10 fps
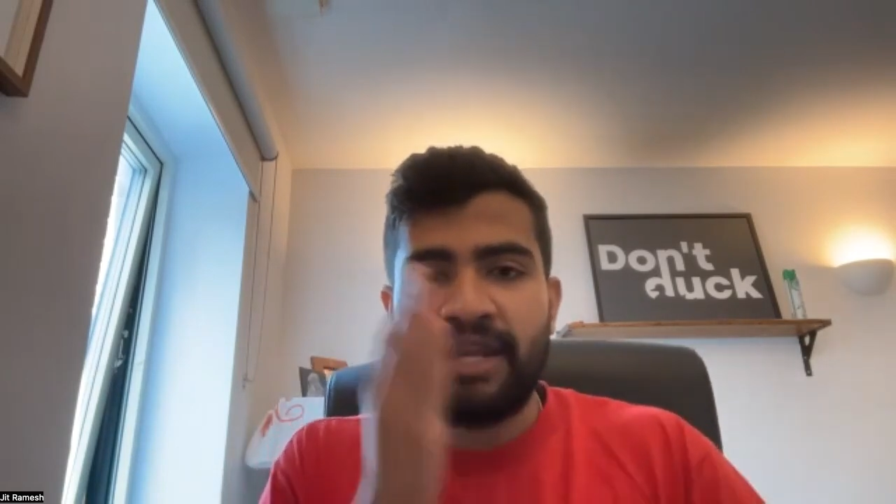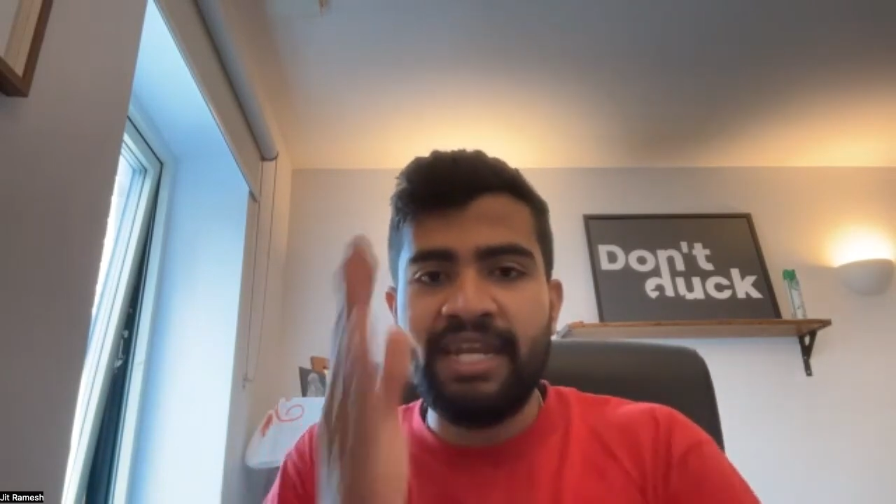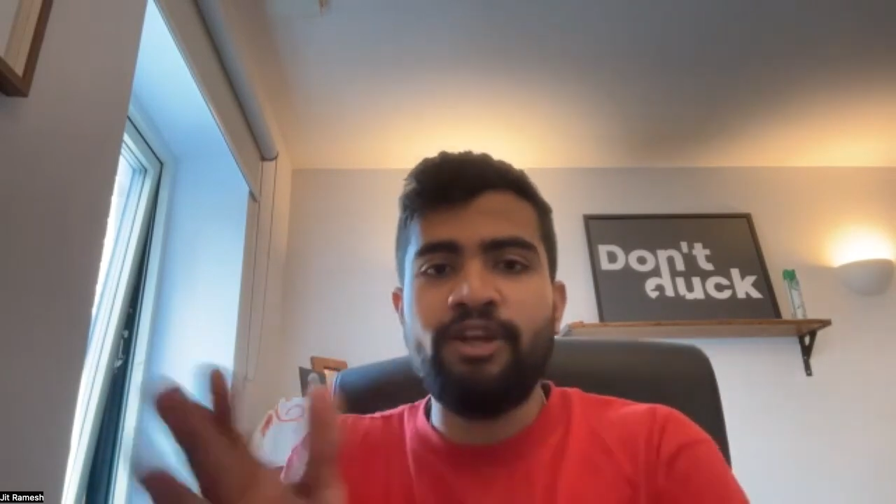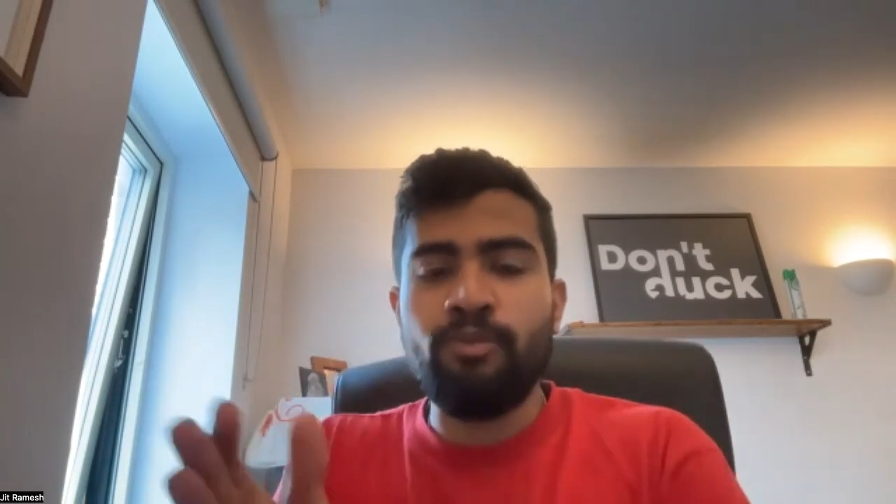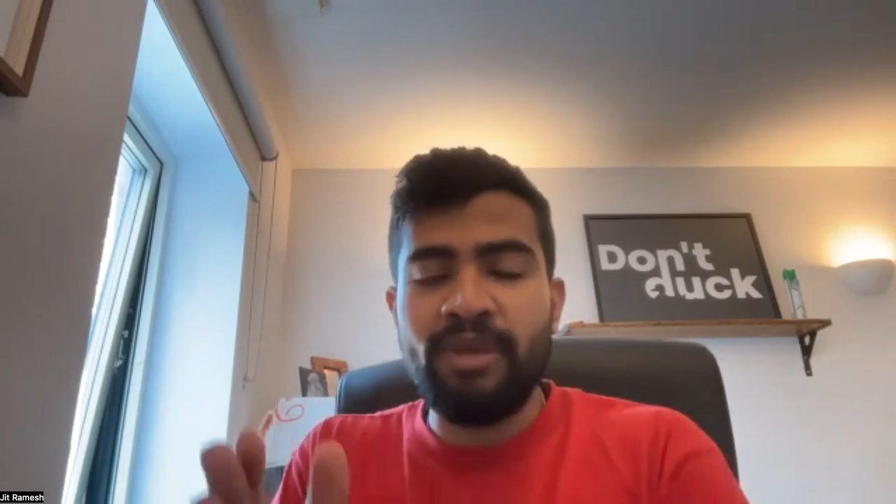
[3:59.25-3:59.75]
or I
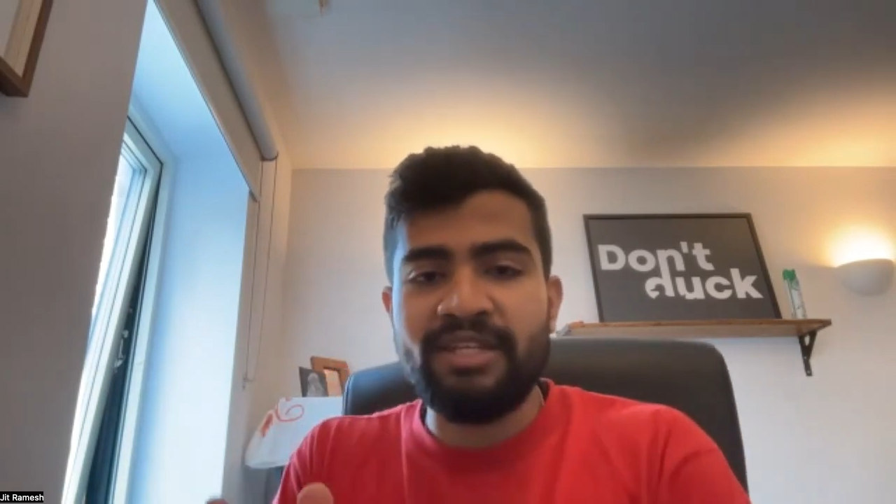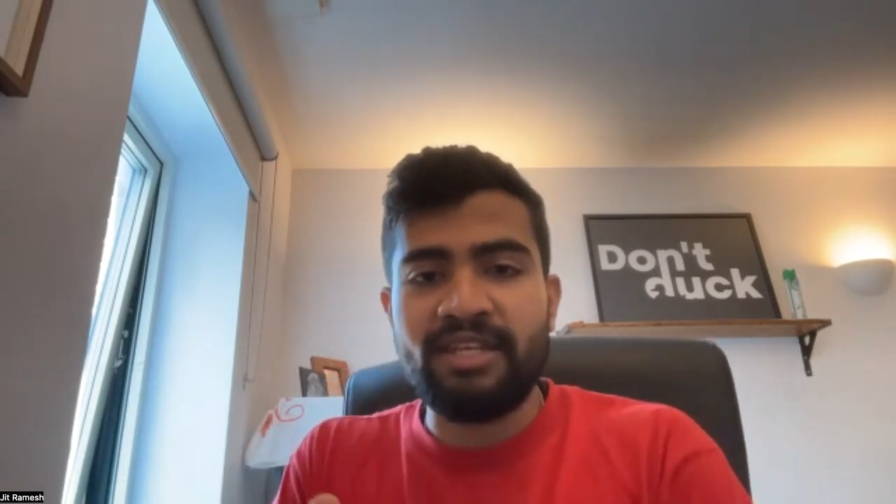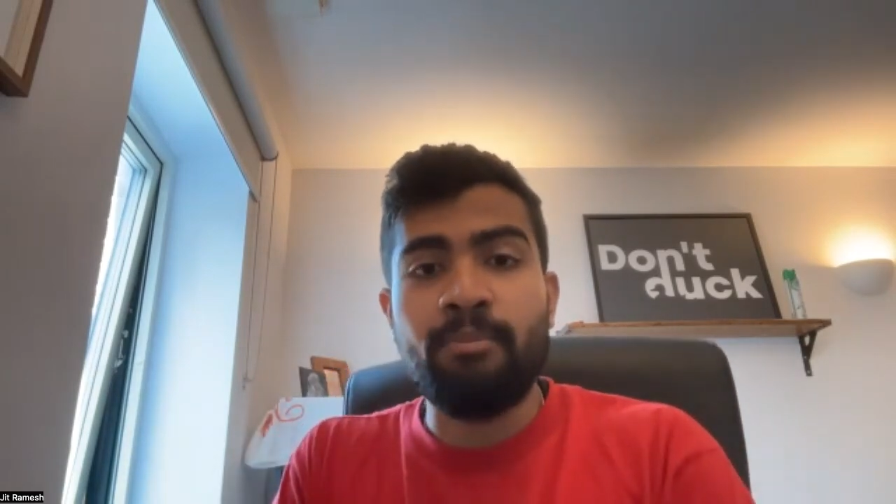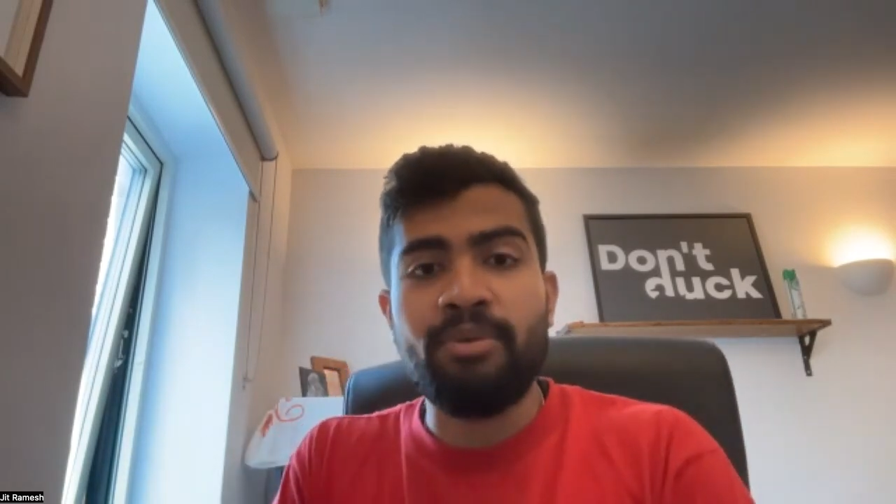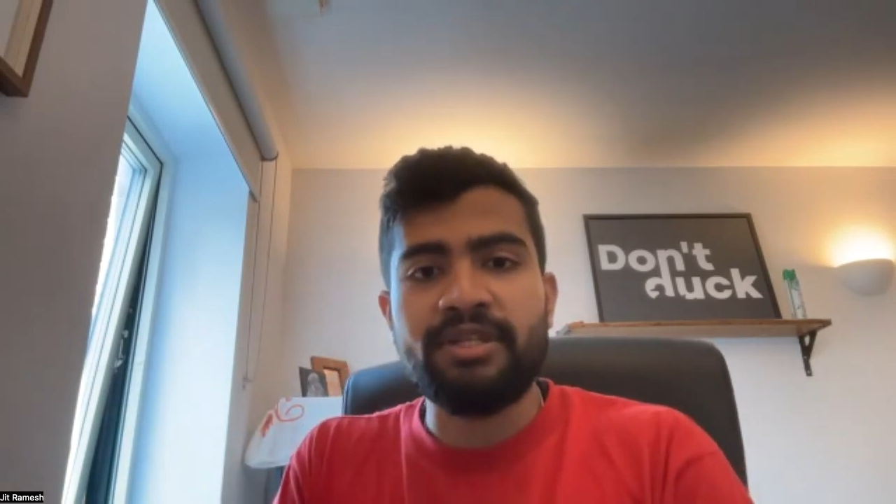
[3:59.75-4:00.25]
need to meet
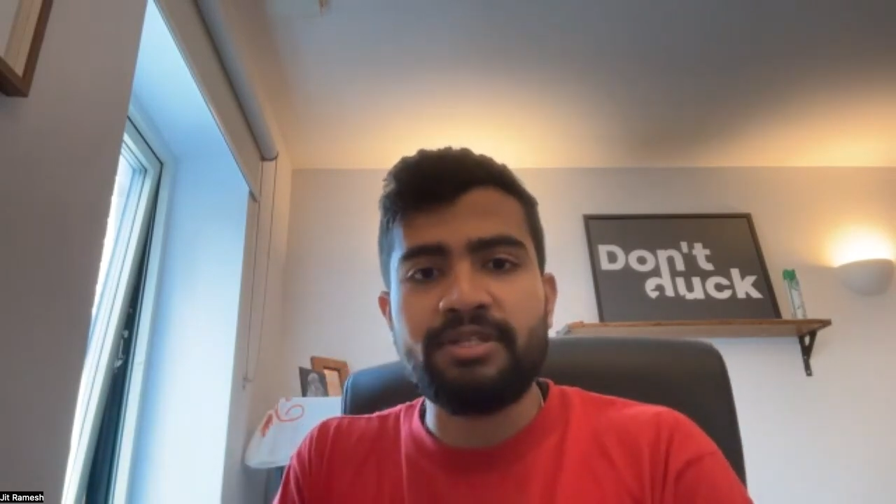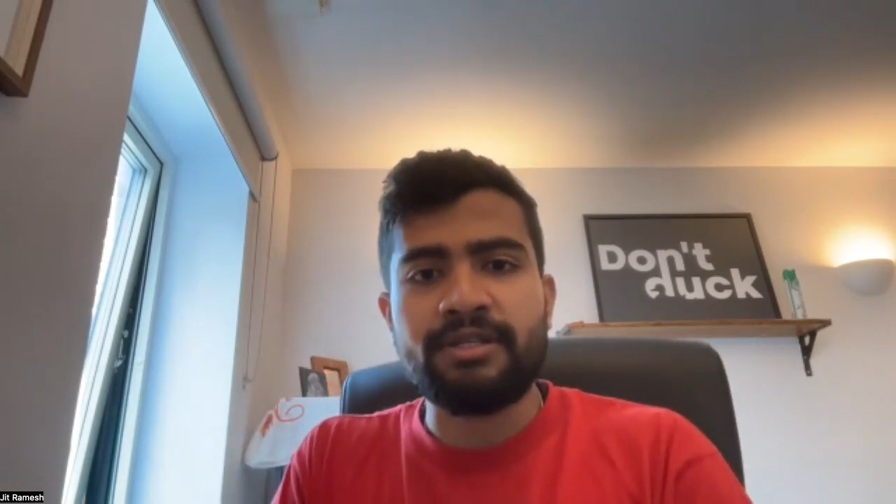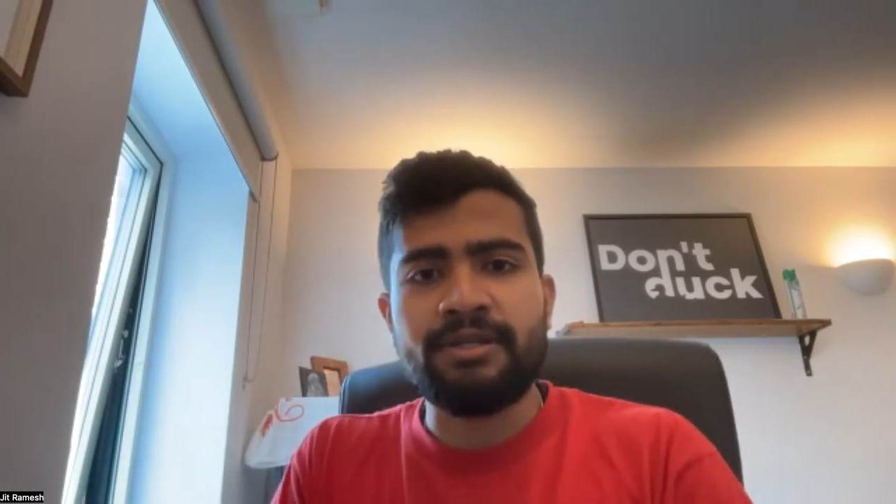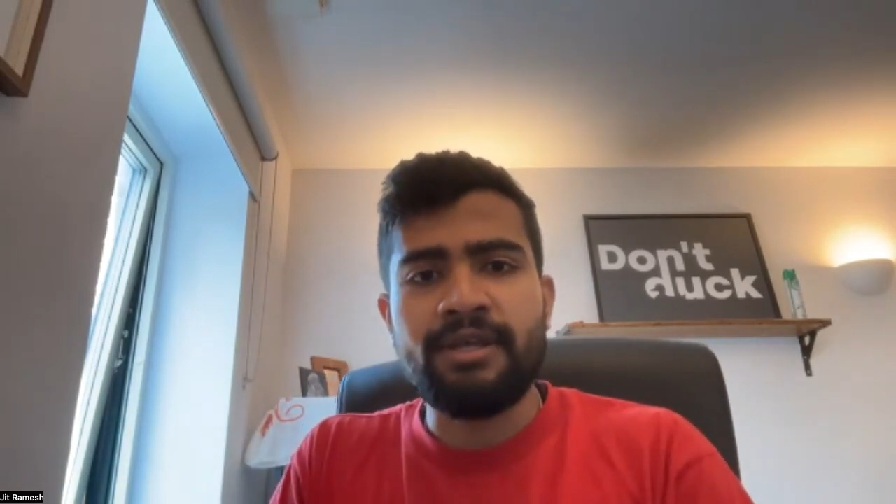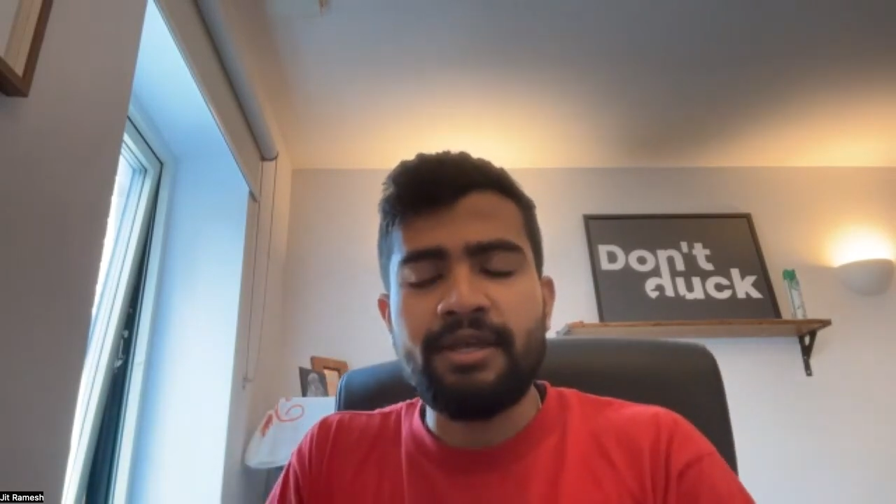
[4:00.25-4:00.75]
some
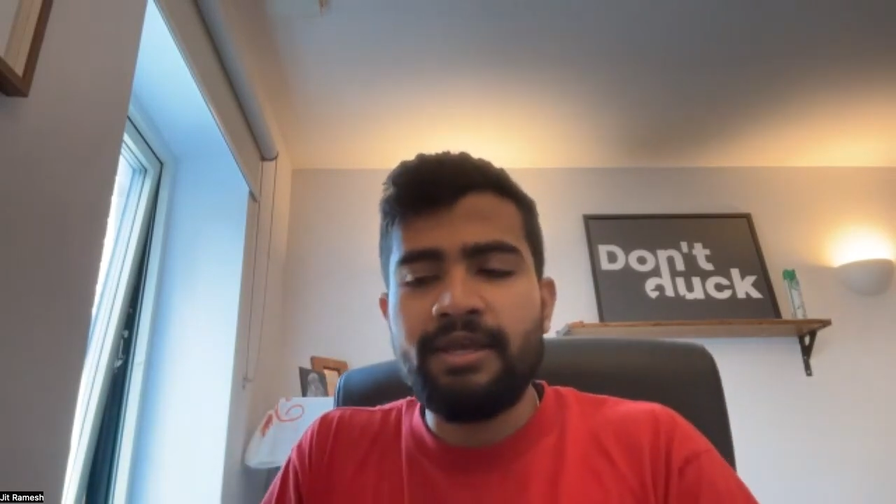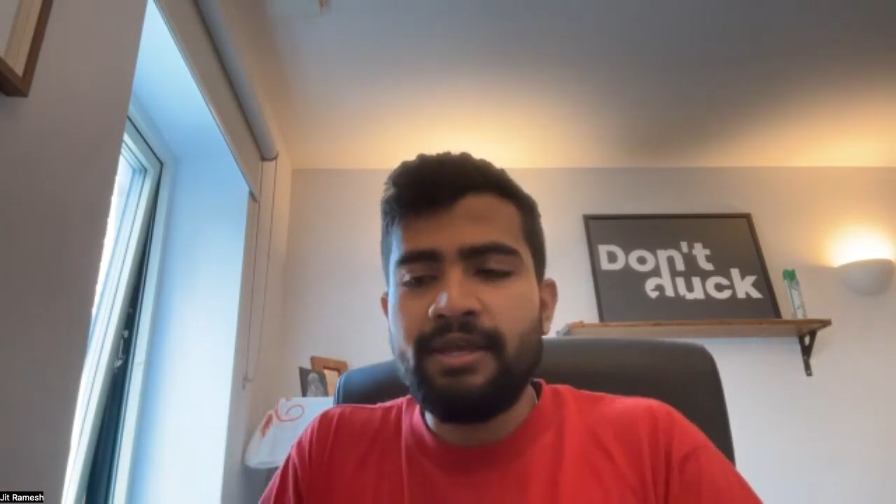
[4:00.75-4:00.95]
person.